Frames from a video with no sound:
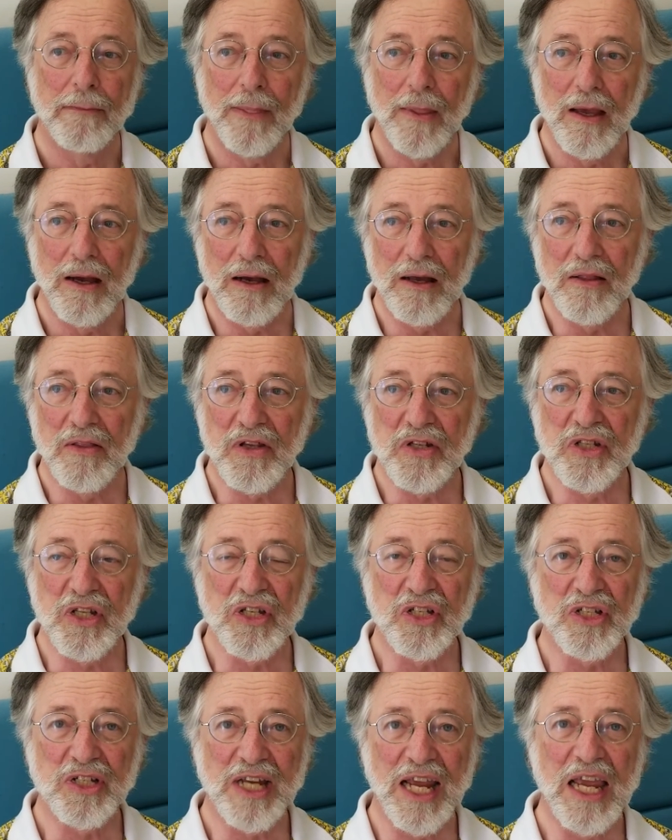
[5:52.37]
the
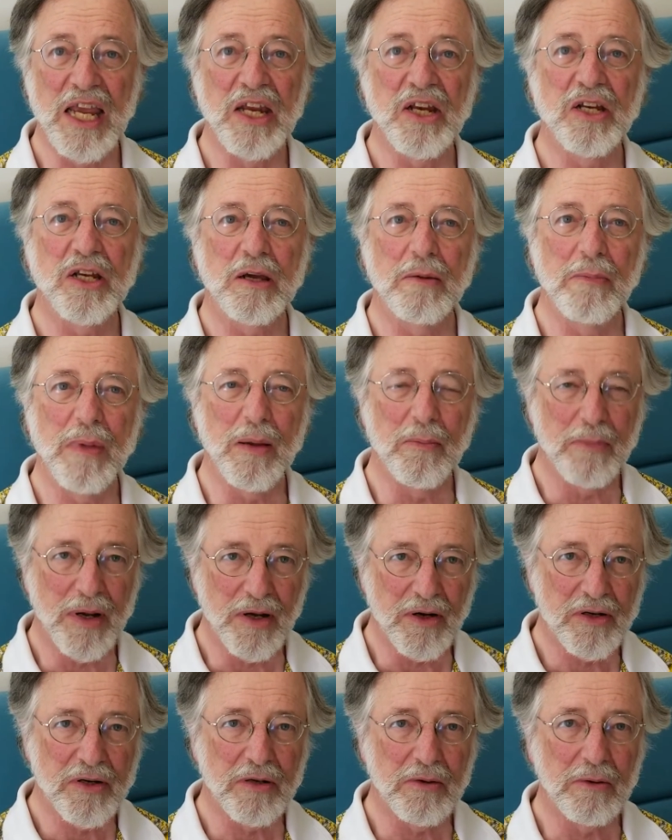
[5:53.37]
sustained
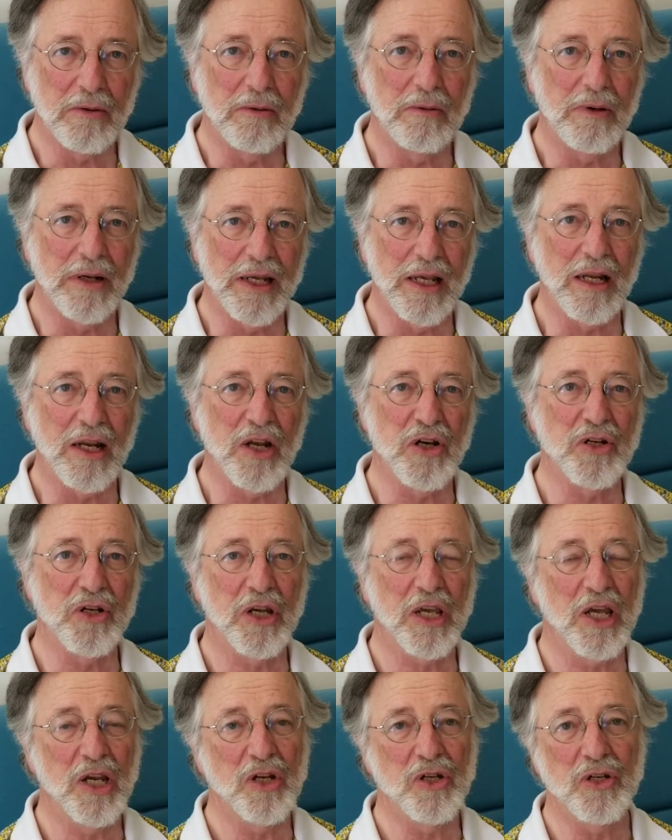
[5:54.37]
commitment to legal
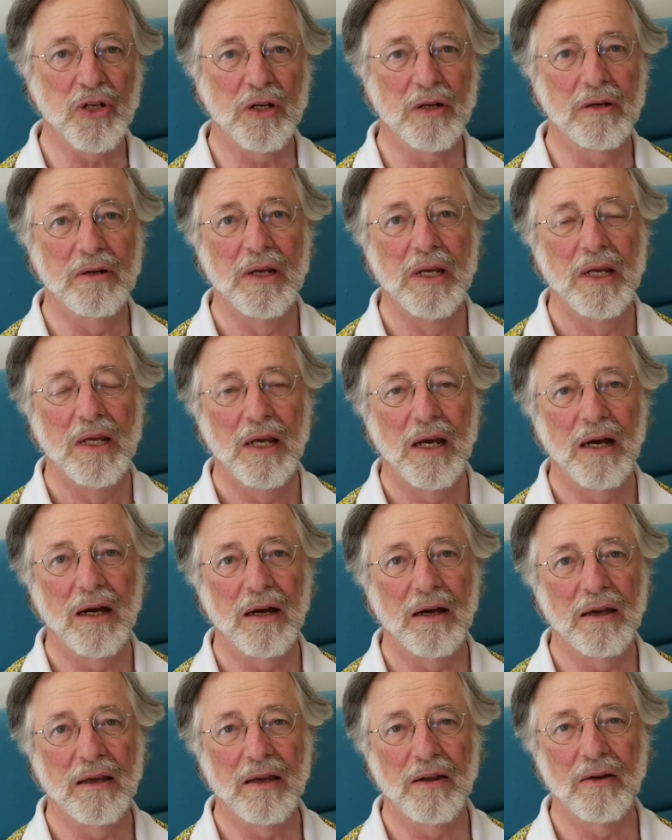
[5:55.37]
education
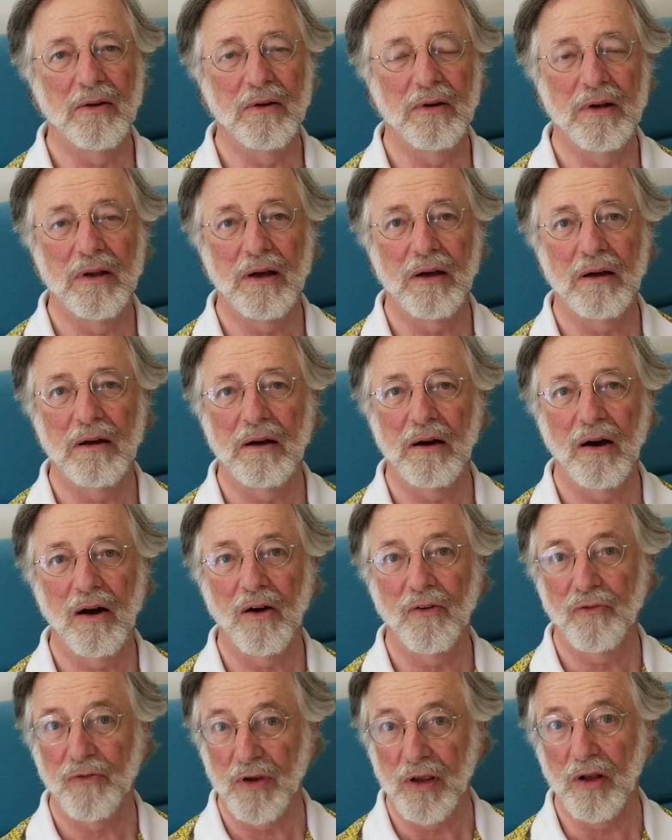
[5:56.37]
in
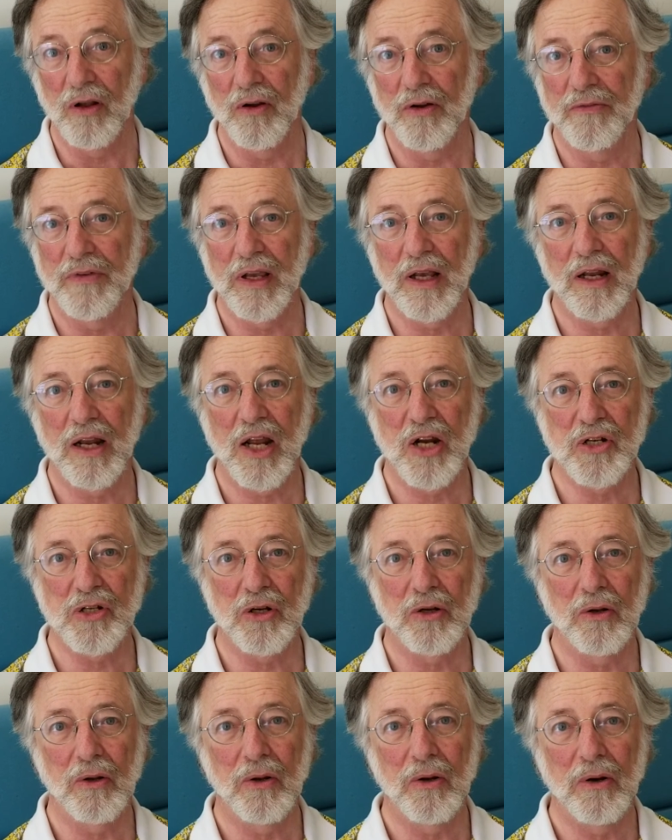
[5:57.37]
our field of
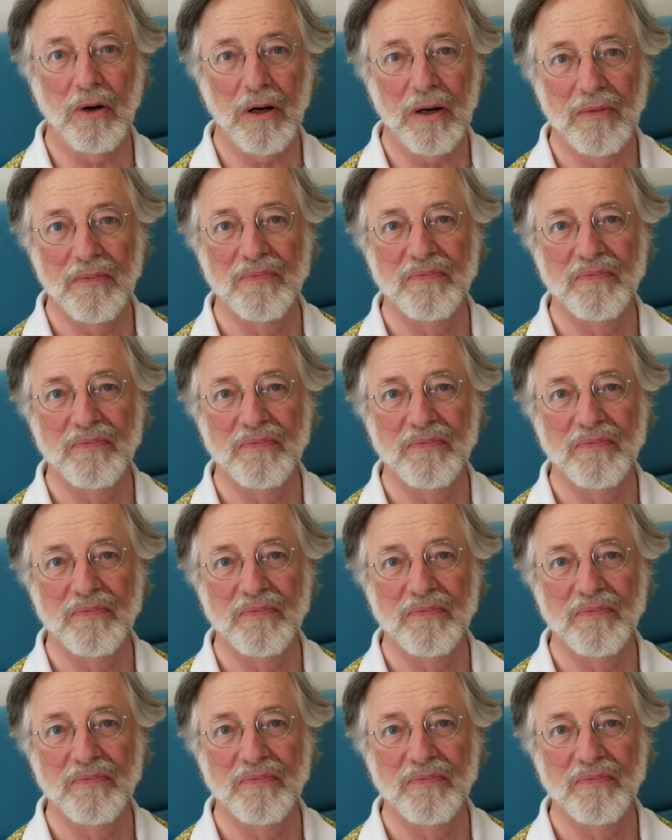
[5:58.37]
ecological law.